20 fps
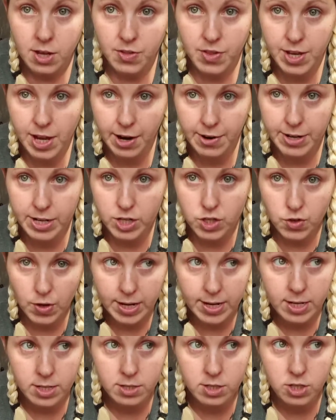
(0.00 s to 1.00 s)
the already
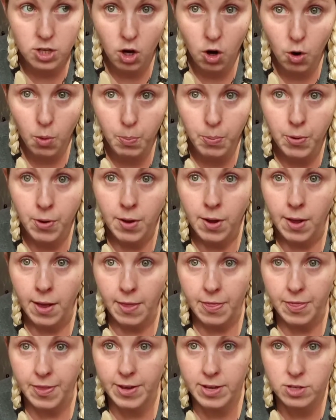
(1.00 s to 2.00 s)
grated soap,
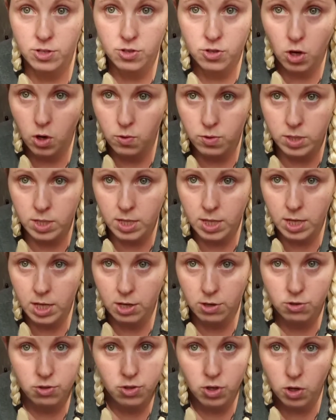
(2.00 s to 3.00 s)
the
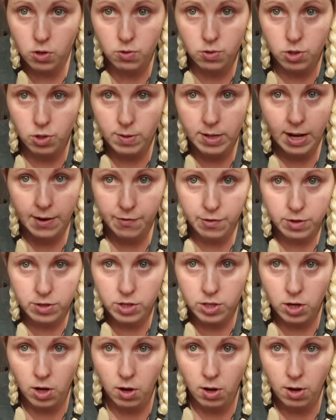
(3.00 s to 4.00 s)
Zote or Zote or whatever
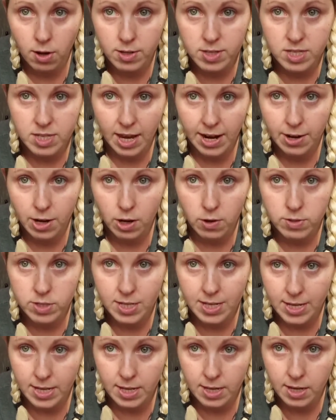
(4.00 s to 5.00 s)
it's called,
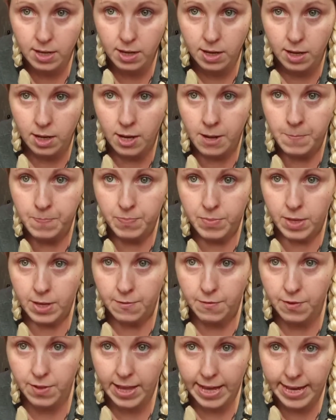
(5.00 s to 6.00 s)
Z-O-T-E
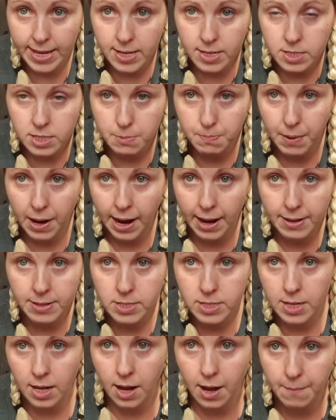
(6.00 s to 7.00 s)
flakes,
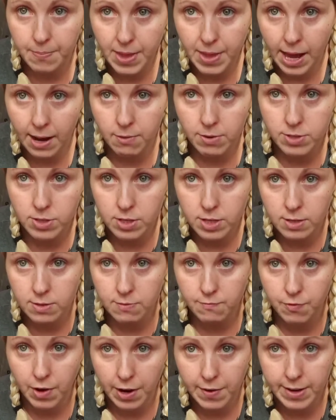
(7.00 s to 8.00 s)
but um, that was
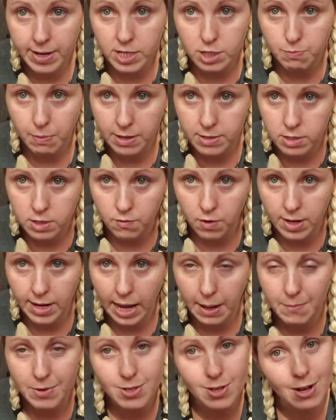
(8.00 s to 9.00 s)
very expensive on
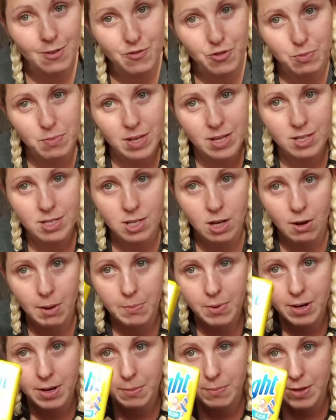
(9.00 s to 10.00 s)
Amazon for me, so
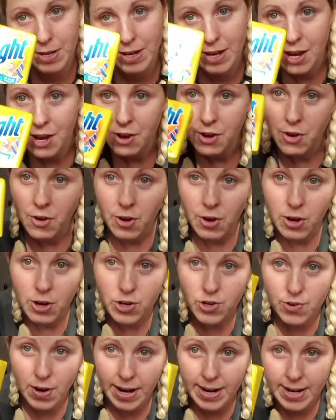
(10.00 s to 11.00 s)
I'm gonna be
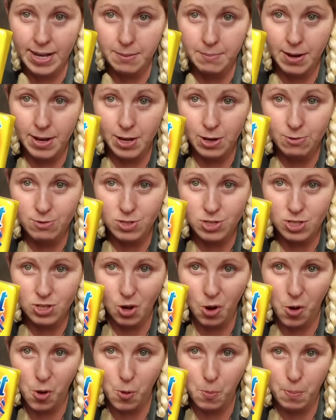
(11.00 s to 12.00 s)
grating my own
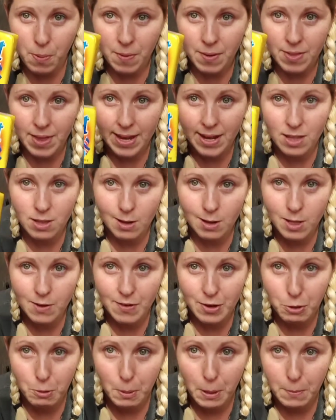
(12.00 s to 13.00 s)
soap like a lot of
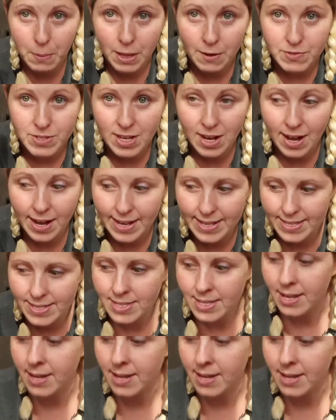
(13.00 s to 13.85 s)
other people have done.